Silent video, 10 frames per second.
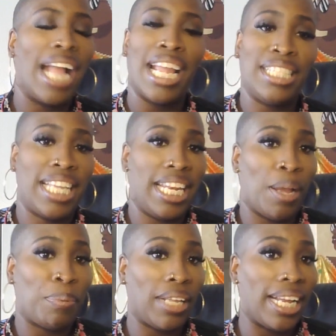I guess
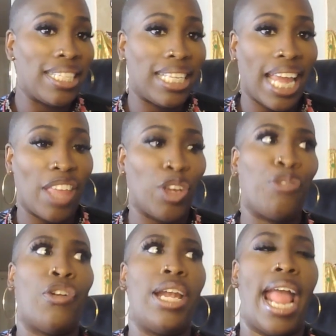getting a plan
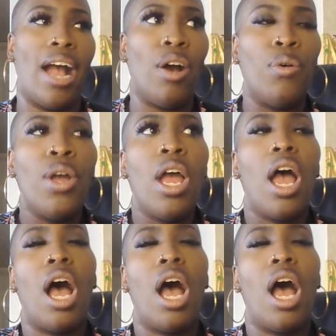together for now.